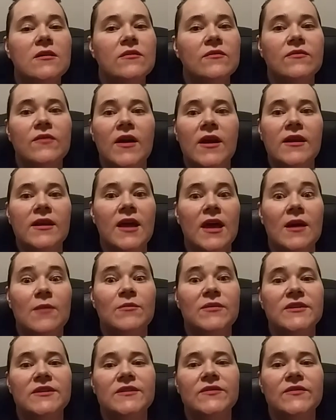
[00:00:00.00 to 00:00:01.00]
fine
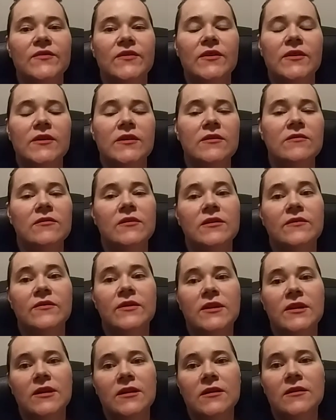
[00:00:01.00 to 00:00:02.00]
atmosphere you live
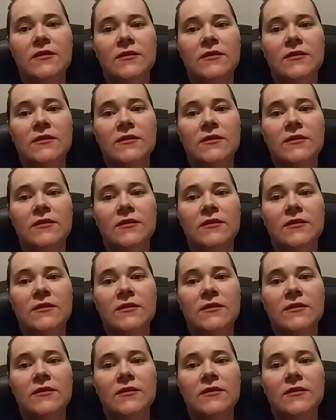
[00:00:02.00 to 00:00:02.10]
in.